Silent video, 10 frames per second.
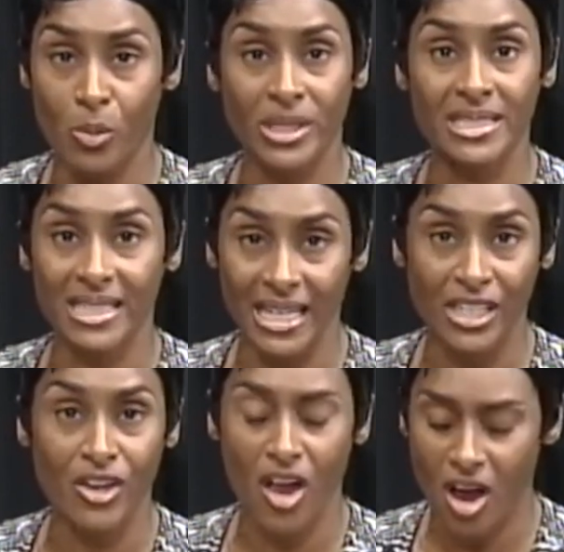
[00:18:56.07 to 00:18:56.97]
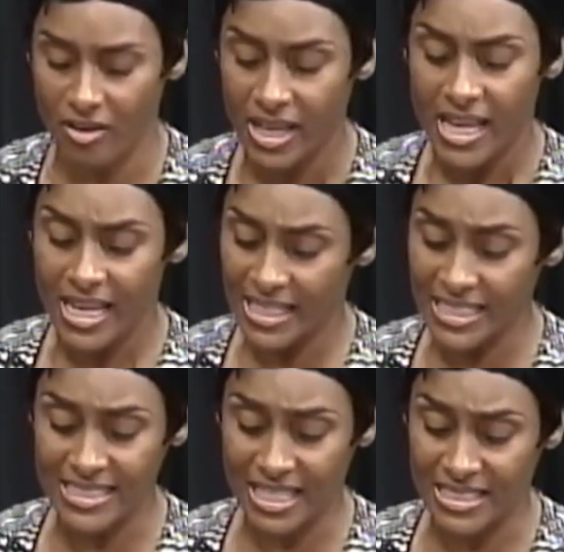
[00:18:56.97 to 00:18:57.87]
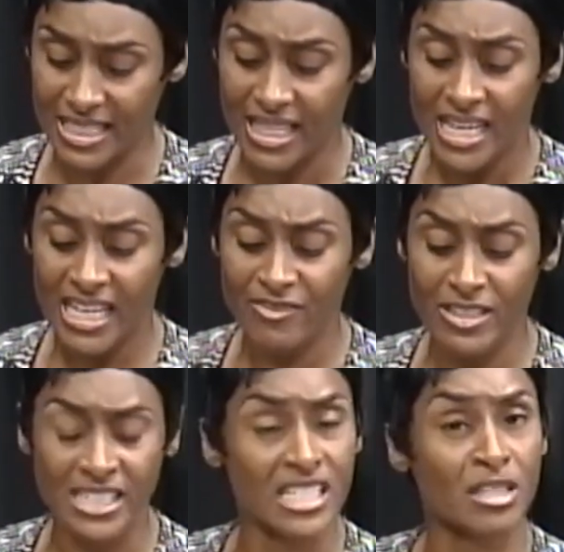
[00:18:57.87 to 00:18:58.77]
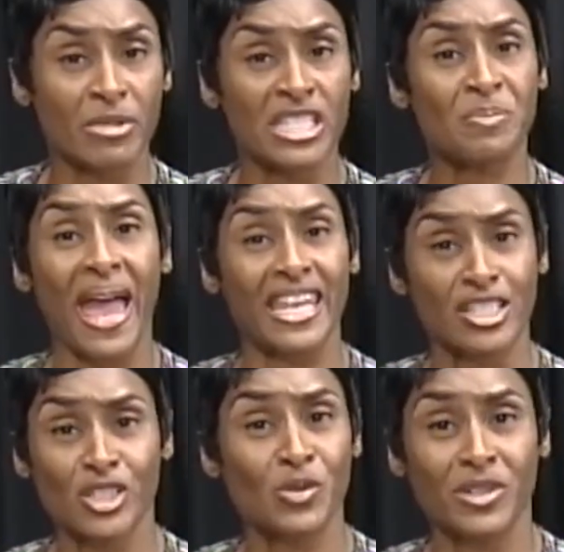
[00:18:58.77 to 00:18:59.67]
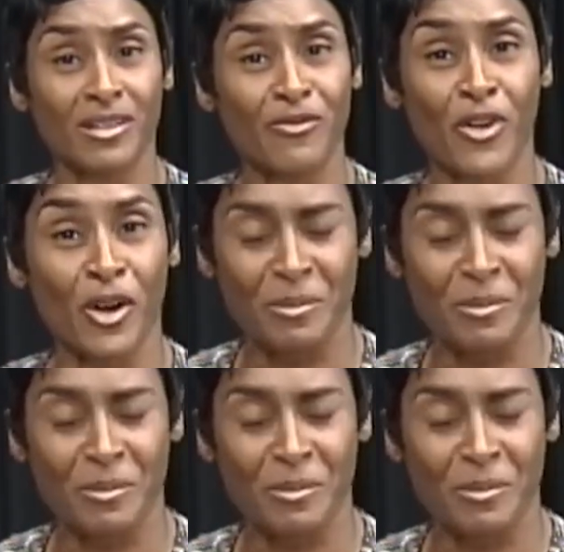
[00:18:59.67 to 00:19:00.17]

what He's laid in your heart, and He says that He even sends them in Spanish too to confirm.